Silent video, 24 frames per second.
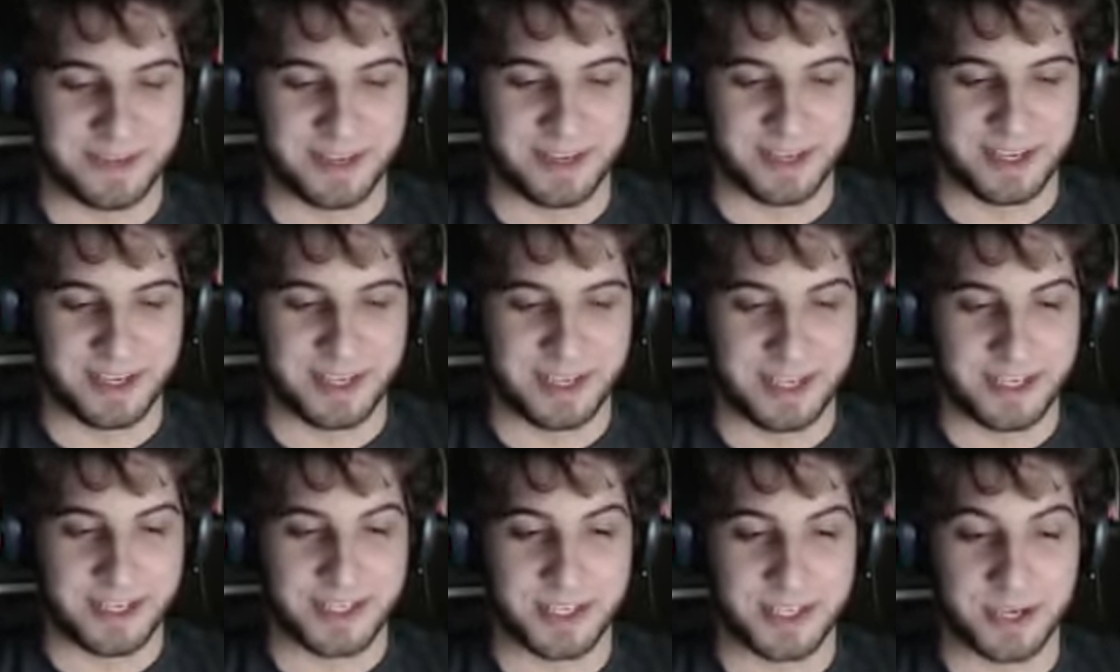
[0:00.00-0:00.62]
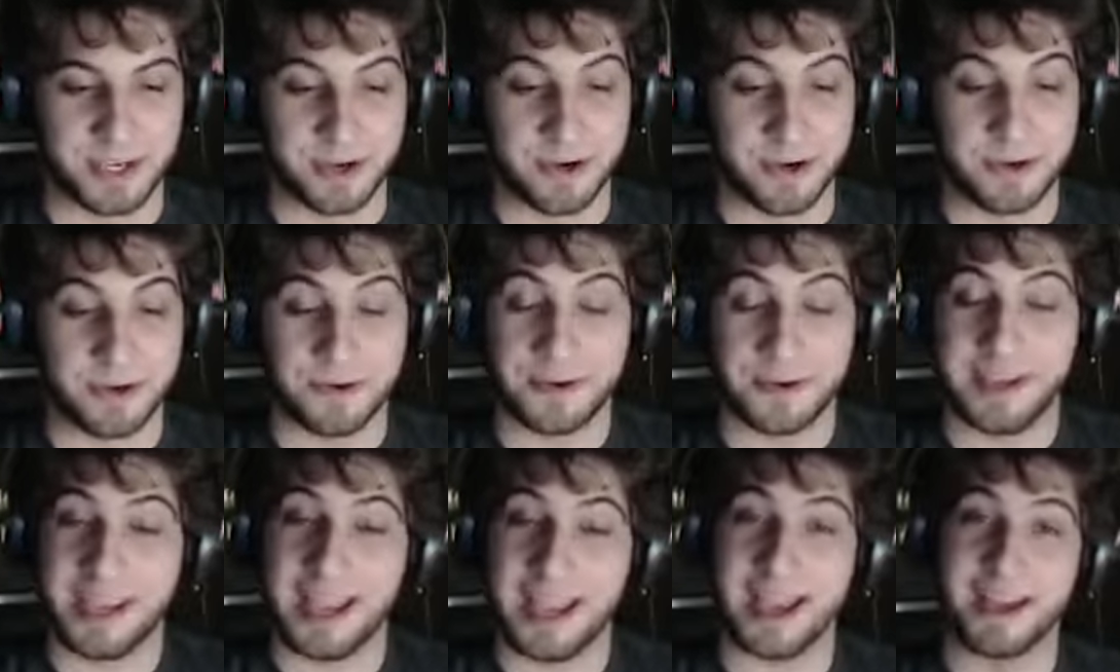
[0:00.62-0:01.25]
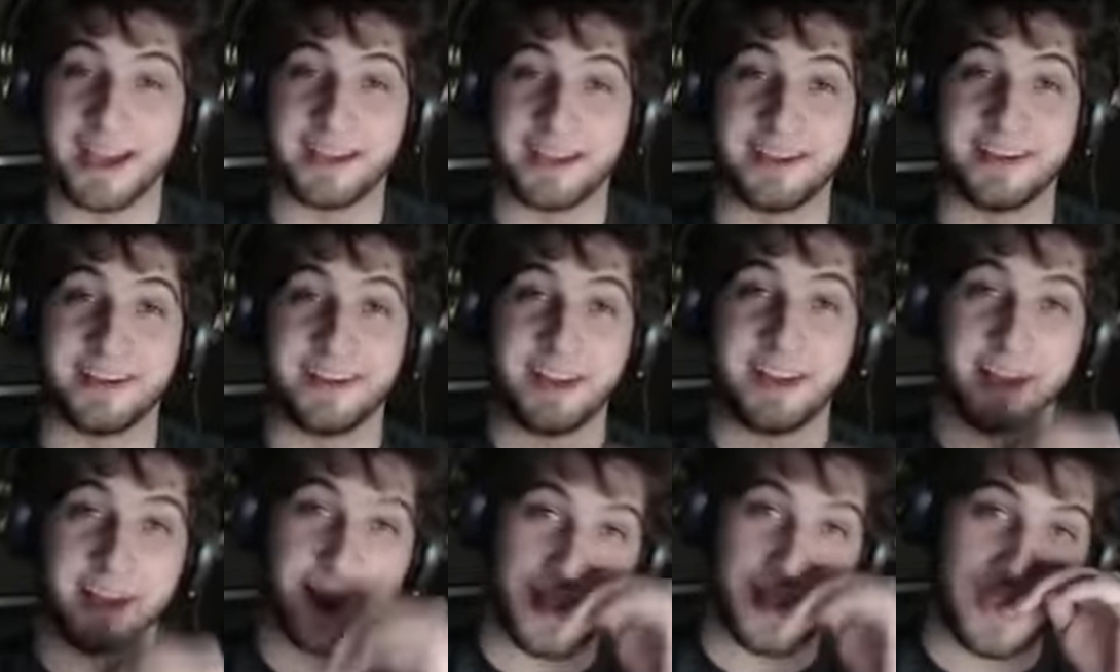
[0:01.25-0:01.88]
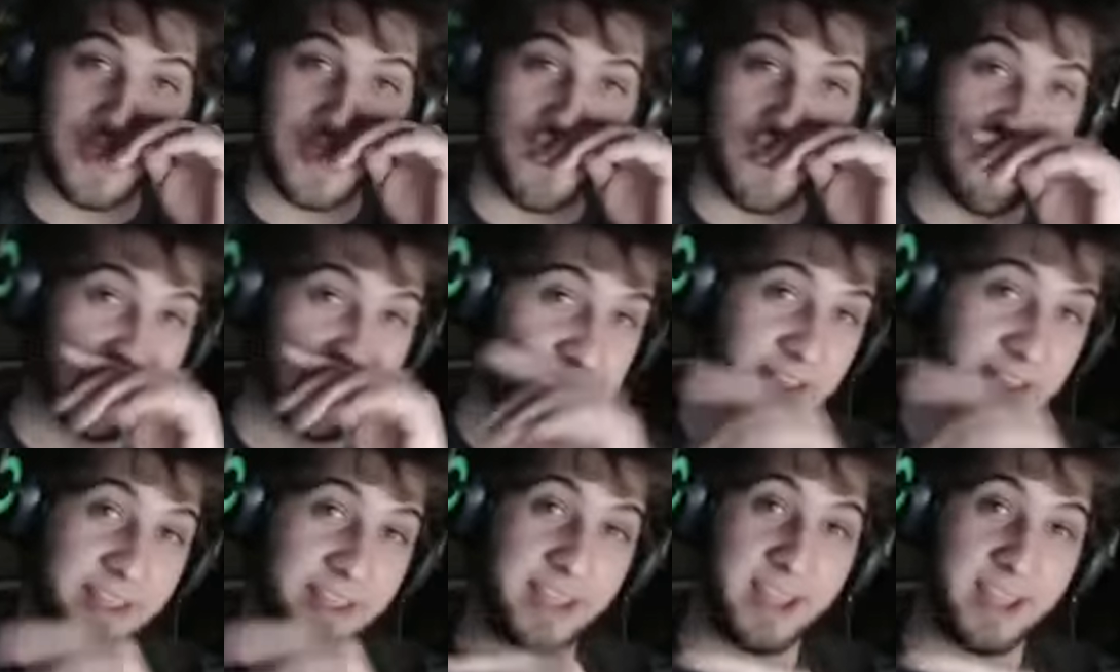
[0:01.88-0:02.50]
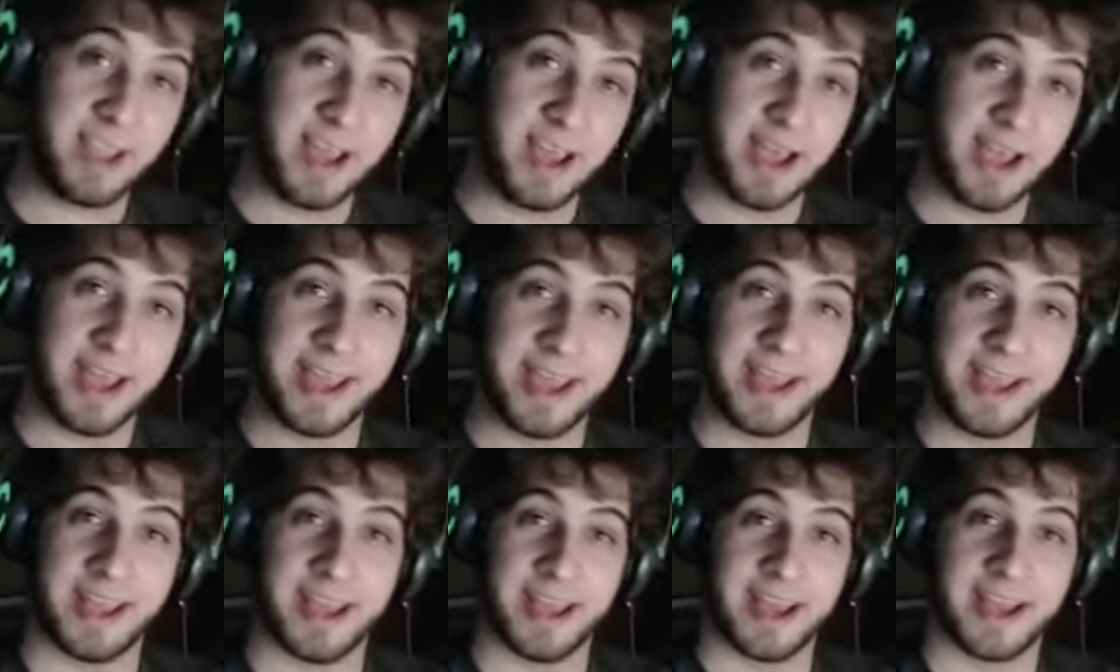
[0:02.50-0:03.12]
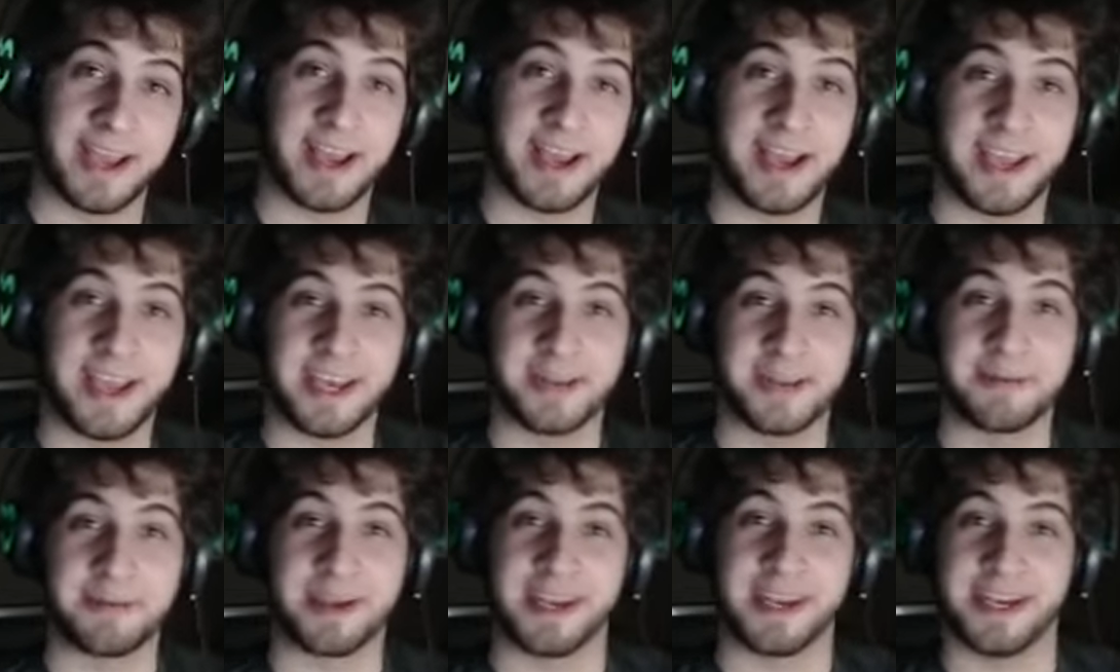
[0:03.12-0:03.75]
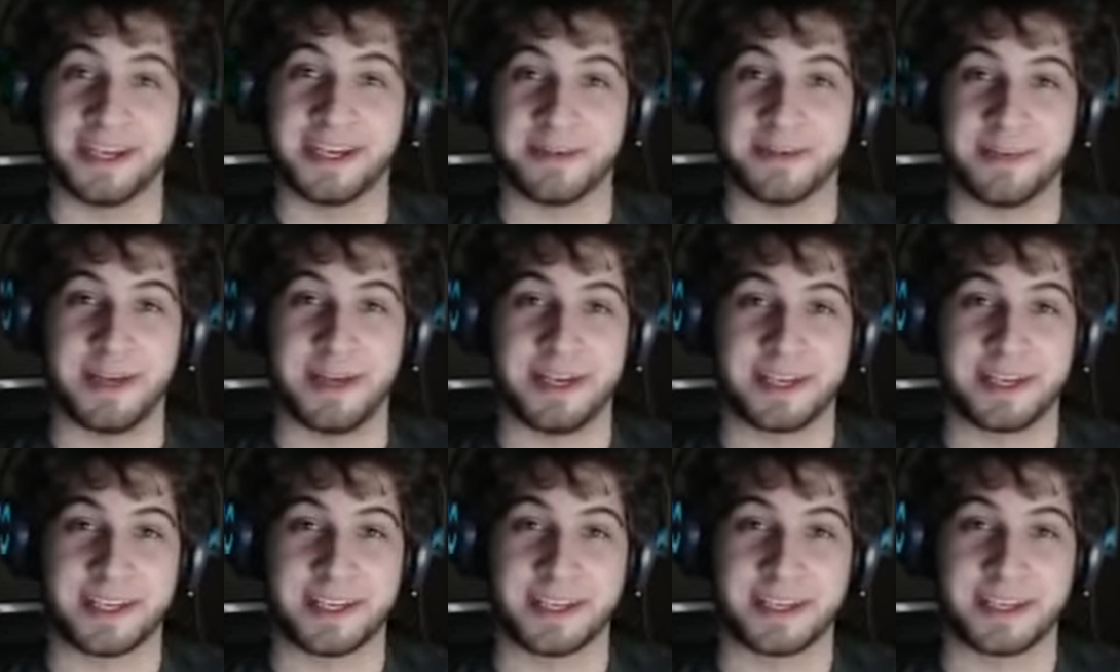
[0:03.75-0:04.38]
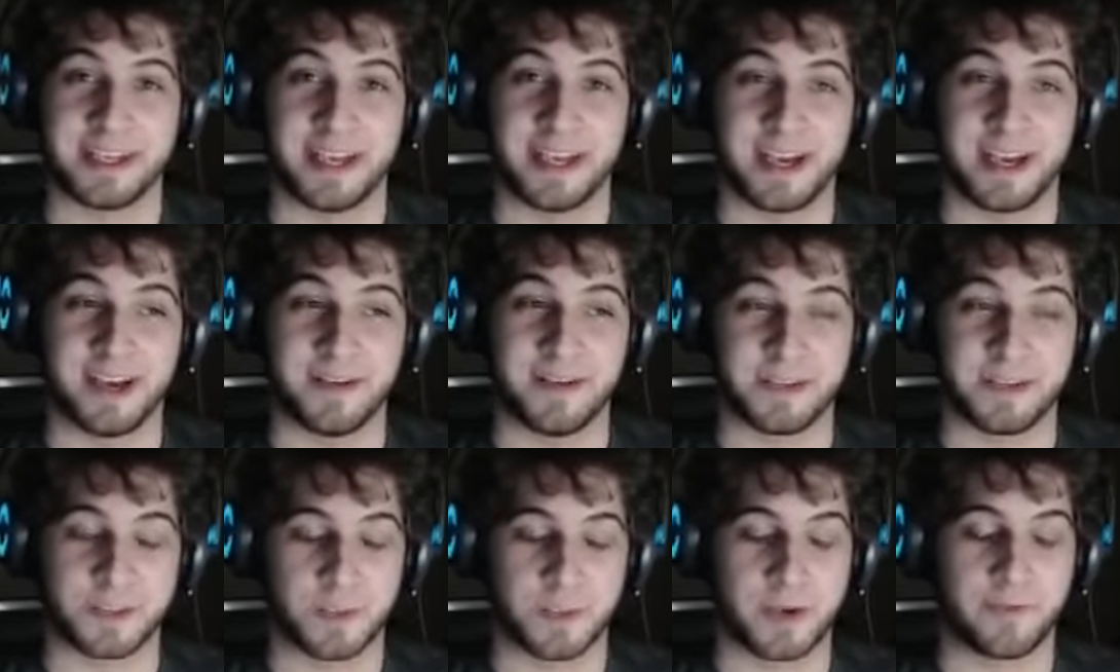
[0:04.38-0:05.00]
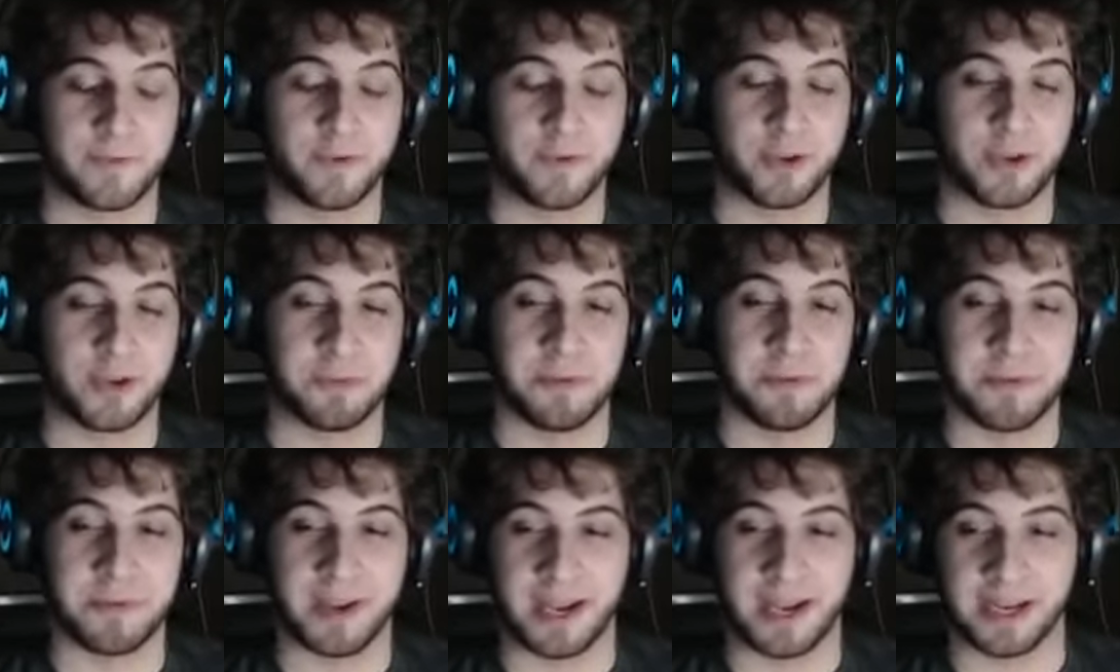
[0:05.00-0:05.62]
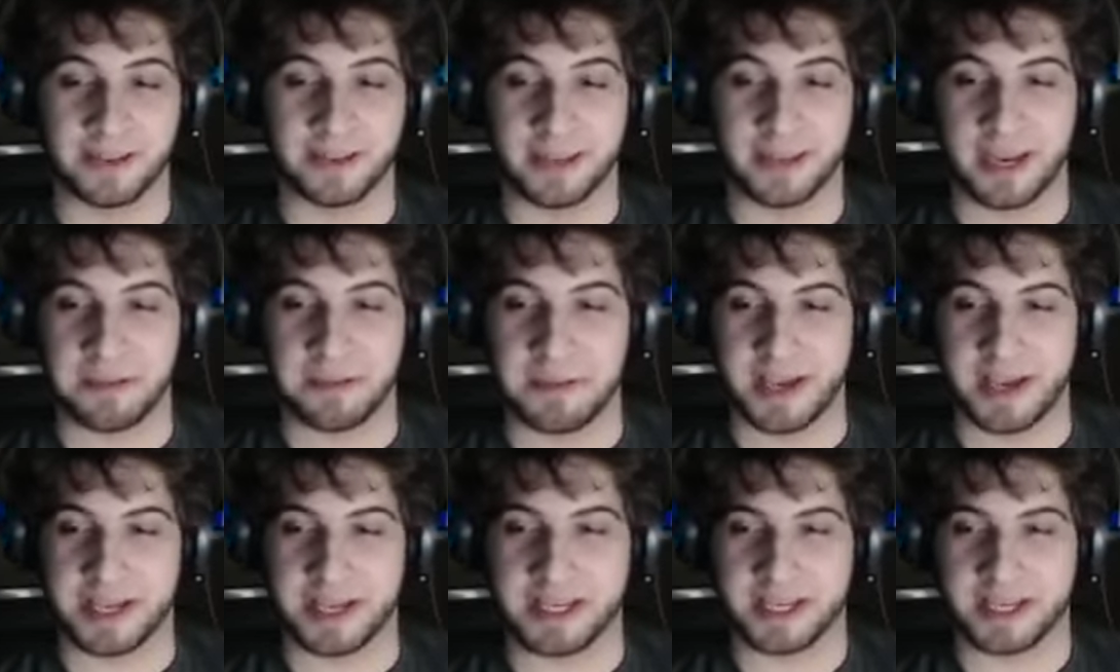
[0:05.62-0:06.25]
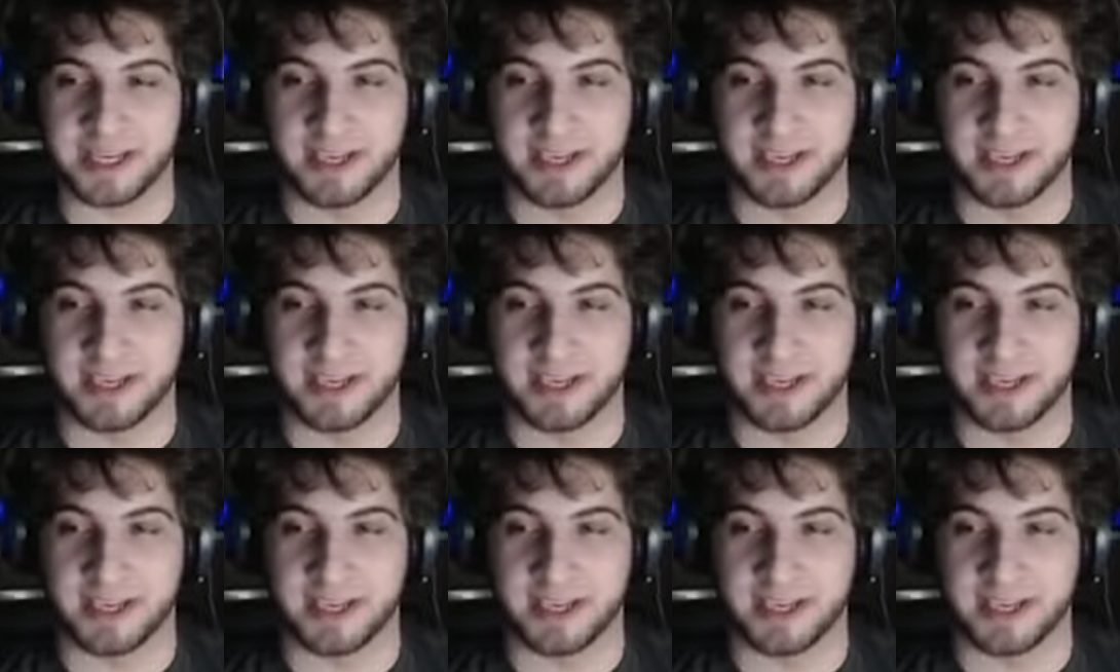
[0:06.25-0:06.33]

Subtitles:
So yeah, hopefully I end up getting to meet this wonderful human being that I met.